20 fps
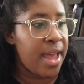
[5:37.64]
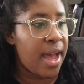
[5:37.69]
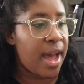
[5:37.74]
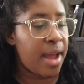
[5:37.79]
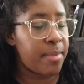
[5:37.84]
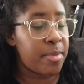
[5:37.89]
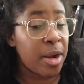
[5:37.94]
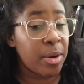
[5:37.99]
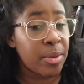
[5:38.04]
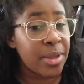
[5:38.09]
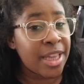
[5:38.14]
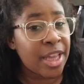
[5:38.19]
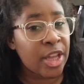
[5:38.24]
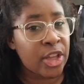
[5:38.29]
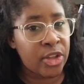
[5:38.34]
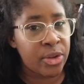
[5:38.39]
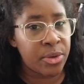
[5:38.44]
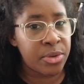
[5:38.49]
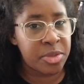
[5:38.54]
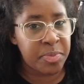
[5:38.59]
I'm not really a
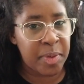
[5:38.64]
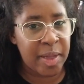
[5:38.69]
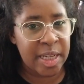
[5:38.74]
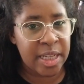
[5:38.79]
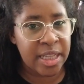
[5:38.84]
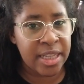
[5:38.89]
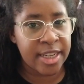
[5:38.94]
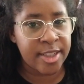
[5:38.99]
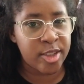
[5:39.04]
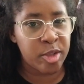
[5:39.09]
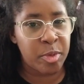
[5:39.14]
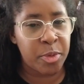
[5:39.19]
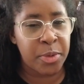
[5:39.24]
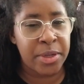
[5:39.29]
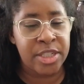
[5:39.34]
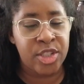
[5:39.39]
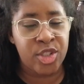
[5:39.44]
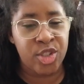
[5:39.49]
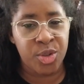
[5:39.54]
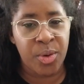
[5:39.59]
huge pin collector, but we
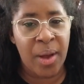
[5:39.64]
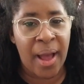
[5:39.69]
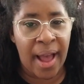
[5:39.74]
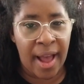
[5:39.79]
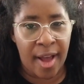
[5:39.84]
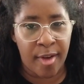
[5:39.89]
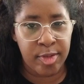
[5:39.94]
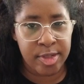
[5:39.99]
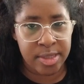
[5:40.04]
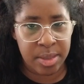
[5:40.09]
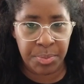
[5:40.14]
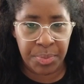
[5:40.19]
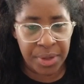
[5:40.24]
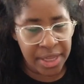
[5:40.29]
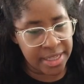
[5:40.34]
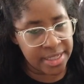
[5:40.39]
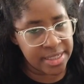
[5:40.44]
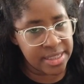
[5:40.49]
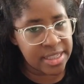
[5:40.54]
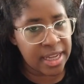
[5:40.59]
do have some
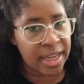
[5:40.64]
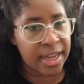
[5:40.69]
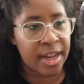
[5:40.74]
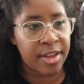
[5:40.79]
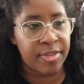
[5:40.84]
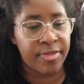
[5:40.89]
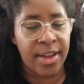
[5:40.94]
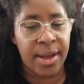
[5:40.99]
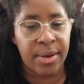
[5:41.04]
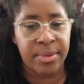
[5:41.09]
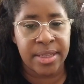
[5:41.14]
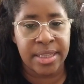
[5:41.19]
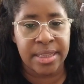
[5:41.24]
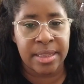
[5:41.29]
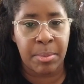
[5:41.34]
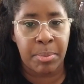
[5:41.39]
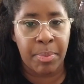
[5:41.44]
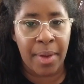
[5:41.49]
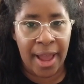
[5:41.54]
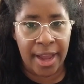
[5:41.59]
pins, and I found that
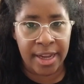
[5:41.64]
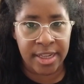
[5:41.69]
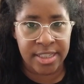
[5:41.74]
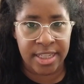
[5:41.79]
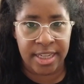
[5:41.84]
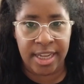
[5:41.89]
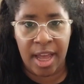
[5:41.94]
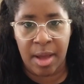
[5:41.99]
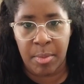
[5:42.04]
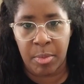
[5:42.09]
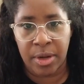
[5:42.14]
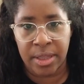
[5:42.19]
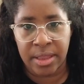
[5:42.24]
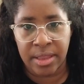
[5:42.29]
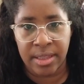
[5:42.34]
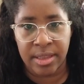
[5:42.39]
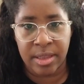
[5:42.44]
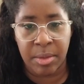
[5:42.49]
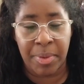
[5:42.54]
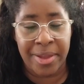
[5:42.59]
the backs that come with
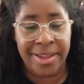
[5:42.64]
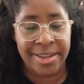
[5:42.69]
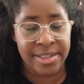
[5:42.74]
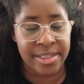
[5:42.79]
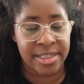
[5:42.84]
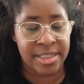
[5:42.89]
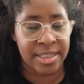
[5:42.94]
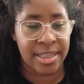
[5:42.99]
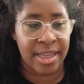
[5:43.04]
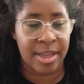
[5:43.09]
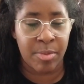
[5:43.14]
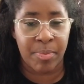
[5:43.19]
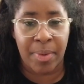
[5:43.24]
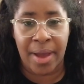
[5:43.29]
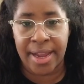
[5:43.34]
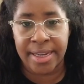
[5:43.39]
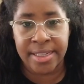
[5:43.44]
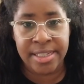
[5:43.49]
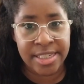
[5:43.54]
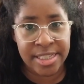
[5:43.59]
the pins that you
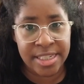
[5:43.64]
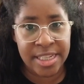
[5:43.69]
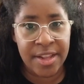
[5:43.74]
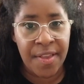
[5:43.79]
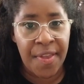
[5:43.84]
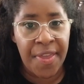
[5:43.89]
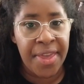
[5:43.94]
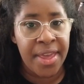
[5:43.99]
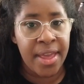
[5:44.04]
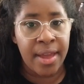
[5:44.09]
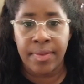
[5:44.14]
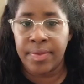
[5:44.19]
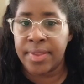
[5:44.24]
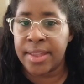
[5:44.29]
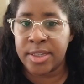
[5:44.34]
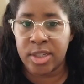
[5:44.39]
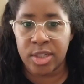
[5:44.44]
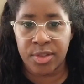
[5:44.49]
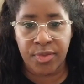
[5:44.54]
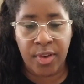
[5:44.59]
buy at Disney, they
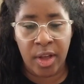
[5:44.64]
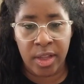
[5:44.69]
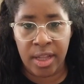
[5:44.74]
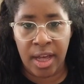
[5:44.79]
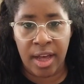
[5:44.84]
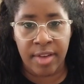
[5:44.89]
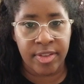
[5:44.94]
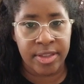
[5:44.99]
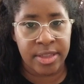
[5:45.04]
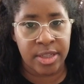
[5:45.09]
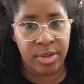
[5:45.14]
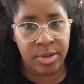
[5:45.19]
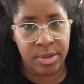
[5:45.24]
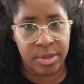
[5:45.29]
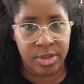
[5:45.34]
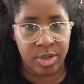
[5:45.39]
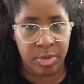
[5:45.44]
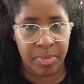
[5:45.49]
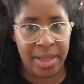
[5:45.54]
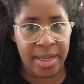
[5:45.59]
just fall off and then you
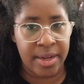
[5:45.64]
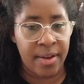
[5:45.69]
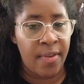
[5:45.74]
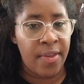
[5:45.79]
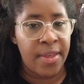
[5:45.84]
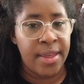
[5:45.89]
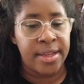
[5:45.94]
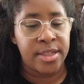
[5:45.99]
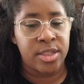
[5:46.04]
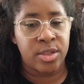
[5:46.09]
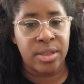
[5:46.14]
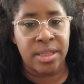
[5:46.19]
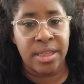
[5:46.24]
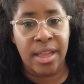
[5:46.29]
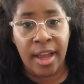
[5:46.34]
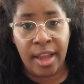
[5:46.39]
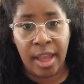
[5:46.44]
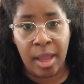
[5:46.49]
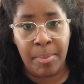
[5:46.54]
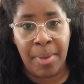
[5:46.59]
lose your pin. So the
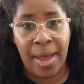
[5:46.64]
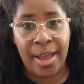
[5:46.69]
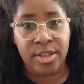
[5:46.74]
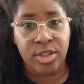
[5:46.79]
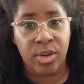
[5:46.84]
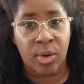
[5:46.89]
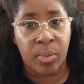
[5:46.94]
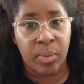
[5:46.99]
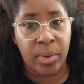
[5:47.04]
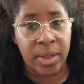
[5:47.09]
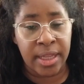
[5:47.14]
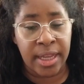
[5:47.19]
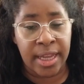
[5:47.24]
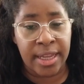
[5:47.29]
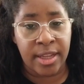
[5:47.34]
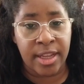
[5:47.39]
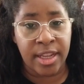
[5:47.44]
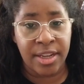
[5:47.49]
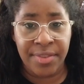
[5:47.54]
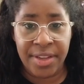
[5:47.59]
locking backs are really
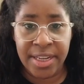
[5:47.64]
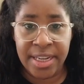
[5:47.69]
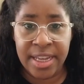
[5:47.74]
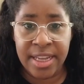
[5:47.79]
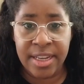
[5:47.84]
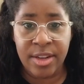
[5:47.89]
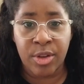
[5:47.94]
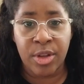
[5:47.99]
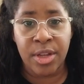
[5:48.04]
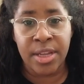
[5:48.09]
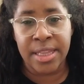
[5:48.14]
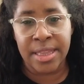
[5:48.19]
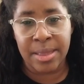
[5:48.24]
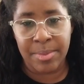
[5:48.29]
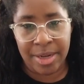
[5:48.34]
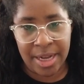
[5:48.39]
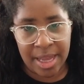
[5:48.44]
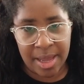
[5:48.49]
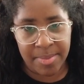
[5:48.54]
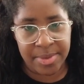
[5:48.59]
convenient. You can get them
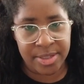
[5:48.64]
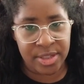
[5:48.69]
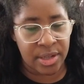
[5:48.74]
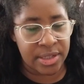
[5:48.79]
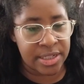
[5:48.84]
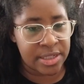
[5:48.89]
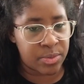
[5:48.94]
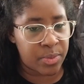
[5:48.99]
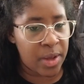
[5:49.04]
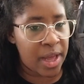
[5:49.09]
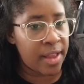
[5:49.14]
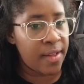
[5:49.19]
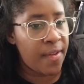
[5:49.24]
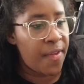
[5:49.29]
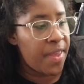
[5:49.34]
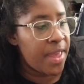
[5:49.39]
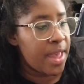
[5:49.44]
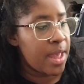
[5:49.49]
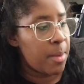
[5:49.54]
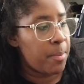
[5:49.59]
on Amazon as well,
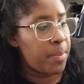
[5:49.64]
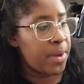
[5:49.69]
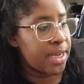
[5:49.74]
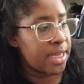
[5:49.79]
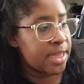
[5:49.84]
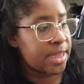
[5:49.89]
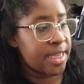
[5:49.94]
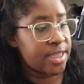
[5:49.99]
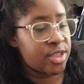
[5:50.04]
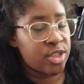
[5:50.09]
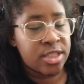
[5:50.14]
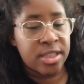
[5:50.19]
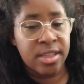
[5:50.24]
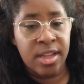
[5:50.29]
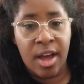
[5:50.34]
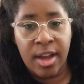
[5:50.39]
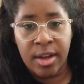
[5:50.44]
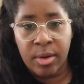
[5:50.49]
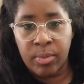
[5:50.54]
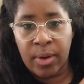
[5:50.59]
but they just
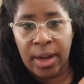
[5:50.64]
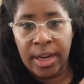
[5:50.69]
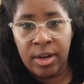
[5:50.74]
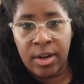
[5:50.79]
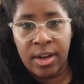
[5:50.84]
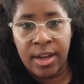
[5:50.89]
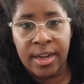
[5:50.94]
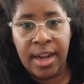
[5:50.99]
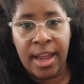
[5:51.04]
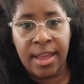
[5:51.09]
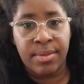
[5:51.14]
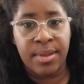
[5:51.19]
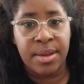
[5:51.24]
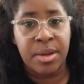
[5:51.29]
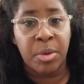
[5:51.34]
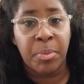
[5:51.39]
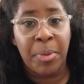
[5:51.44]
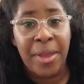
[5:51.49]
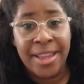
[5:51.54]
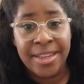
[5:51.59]
lock right on and then
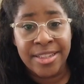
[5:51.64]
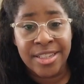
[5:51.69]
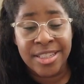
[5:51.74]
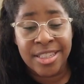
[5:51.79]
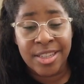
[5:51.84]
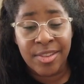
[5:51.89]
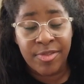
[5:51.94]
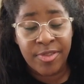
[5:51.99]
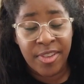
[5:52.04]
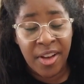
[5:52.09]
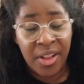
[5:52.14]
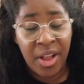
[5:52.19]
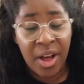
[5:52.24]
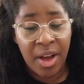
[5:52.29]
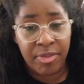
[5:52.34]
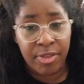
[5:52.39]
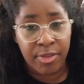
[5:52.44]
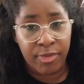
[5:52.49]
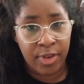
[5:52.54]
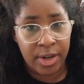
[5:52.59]
your pin doesn't fall
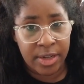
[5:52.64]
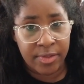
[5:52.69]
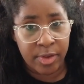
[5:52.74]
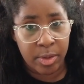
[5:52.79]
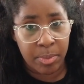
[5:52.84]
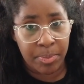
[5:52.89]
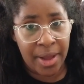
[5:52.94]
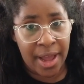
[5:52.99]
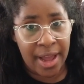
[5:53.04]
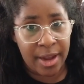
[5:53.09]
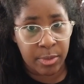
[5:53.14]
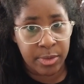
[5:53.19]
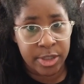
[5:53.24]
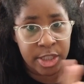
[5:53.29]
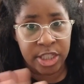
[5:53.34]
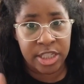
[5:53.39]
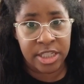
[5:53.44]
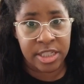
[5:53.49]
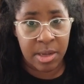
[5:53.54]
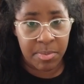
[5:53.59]
off the front of your bag, which
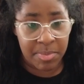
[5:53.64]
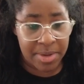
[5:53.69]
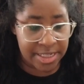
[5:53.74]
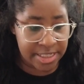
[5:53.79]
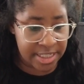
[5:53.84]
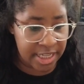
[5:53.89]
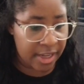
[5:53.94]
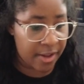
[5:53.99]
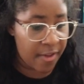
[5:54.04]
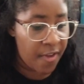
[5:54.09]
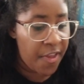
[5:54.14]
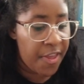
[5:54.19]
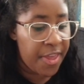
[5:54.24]
is amazing.